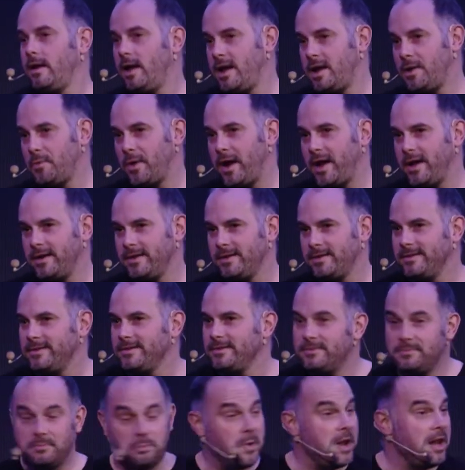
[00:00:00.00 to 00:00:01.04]
Anyway,
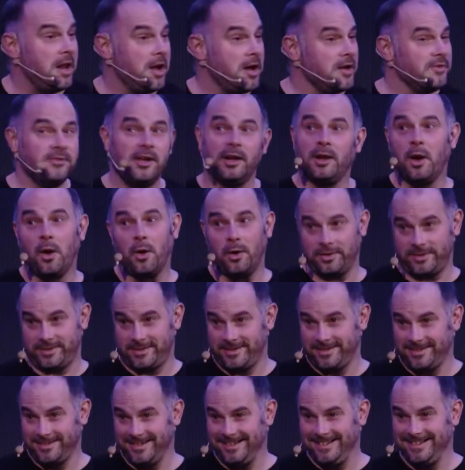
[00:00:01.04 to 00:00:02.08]
we learned a
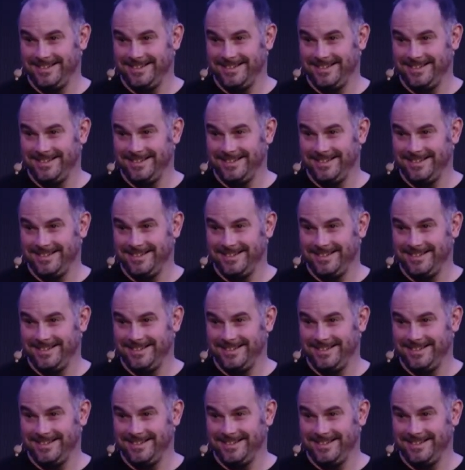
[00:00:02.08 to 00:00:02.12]
lot.